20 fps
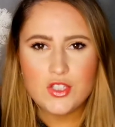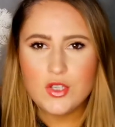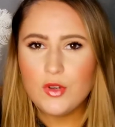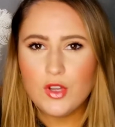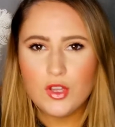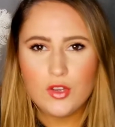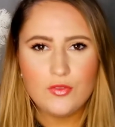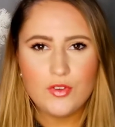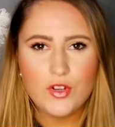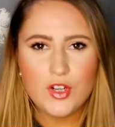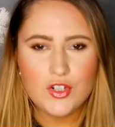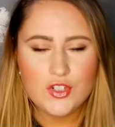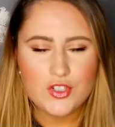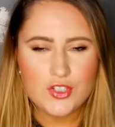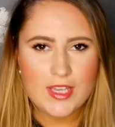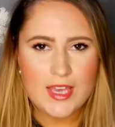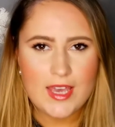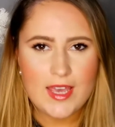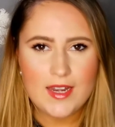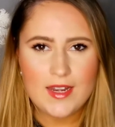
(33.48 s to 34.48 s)
so good for your
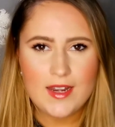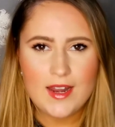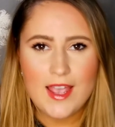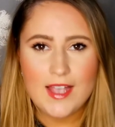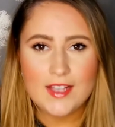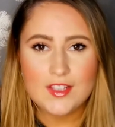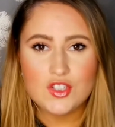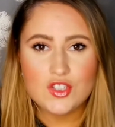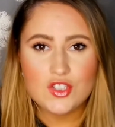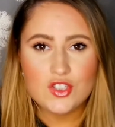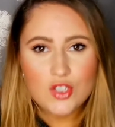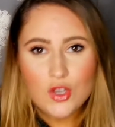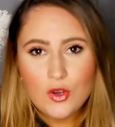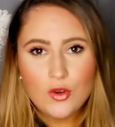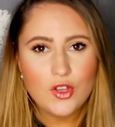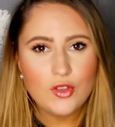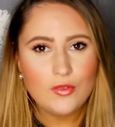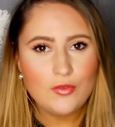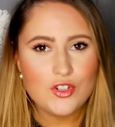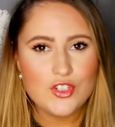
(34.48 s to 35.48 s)
skin. It's so
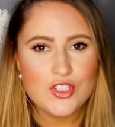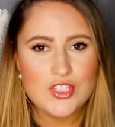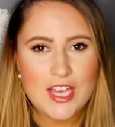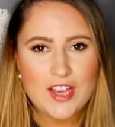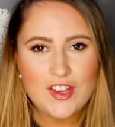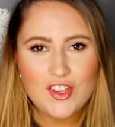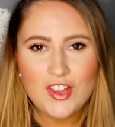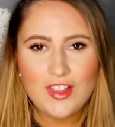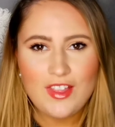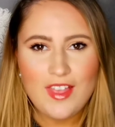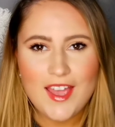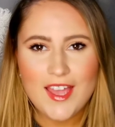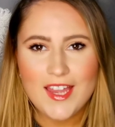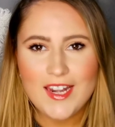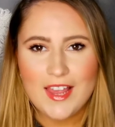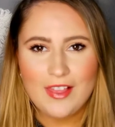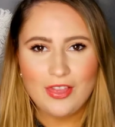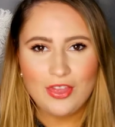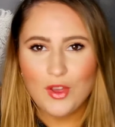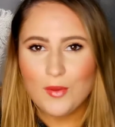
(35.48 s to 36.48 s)
good for
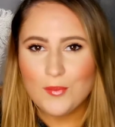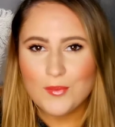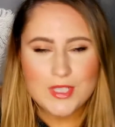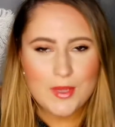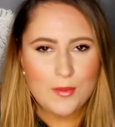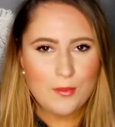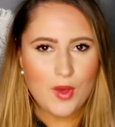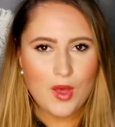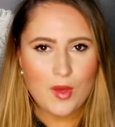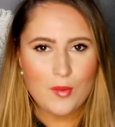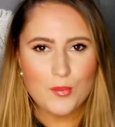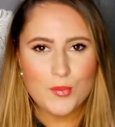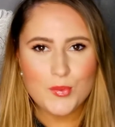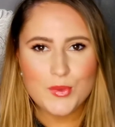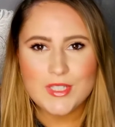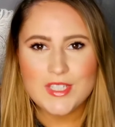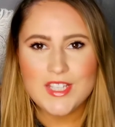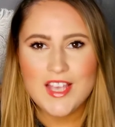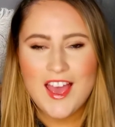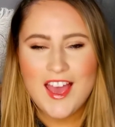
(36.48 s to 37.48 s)
cellulite and lumps and
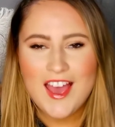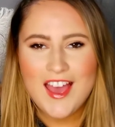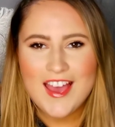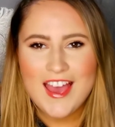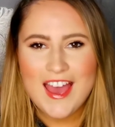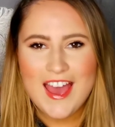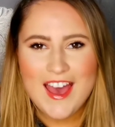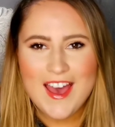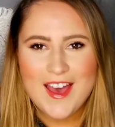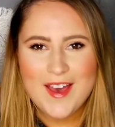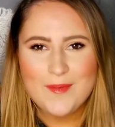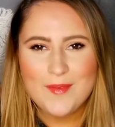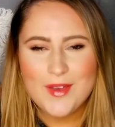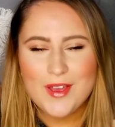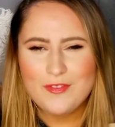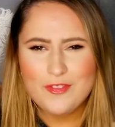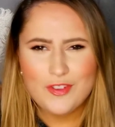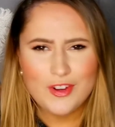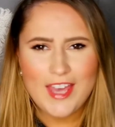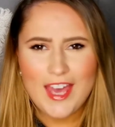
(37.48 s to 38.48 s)
bumps.
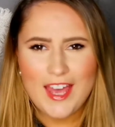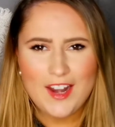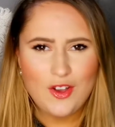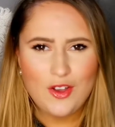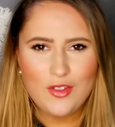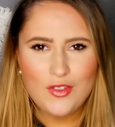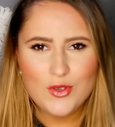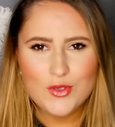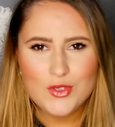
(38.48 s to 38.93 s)
Forget all